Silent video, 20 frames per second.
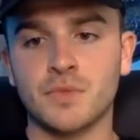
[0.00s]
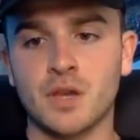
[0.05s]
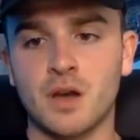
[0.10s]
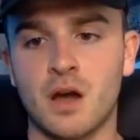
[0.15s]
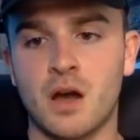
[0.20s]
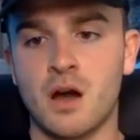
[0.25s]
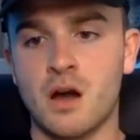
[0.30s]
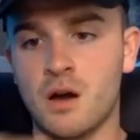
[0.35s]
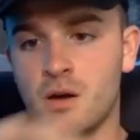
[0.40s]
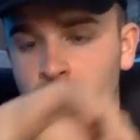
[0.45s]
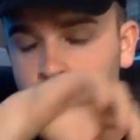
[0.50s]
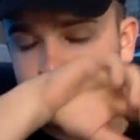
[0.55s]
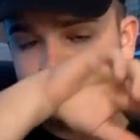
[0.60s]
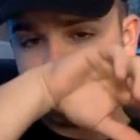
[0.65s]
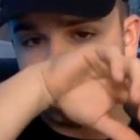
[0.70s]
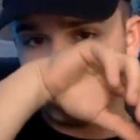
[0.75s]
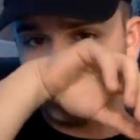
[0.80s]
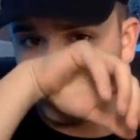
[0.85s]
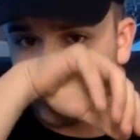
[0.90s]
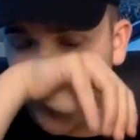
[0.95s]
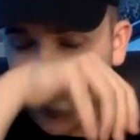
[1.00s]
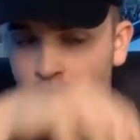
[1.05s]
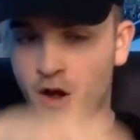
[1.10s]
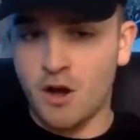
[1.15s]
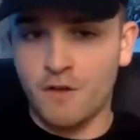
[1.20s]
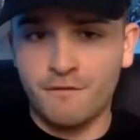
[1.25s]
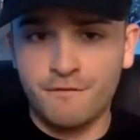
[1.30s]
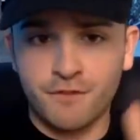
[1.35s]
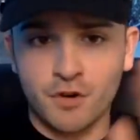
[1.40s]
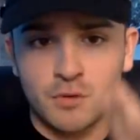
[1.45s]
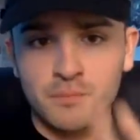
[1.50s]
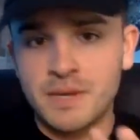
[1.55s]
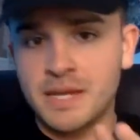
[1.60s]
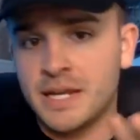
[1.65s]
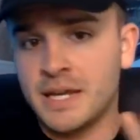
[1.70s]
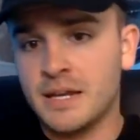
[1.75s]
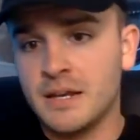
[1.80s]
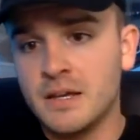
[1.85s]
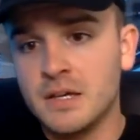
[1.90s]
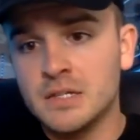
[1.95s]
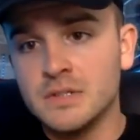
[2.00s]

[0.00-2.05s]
a full minute.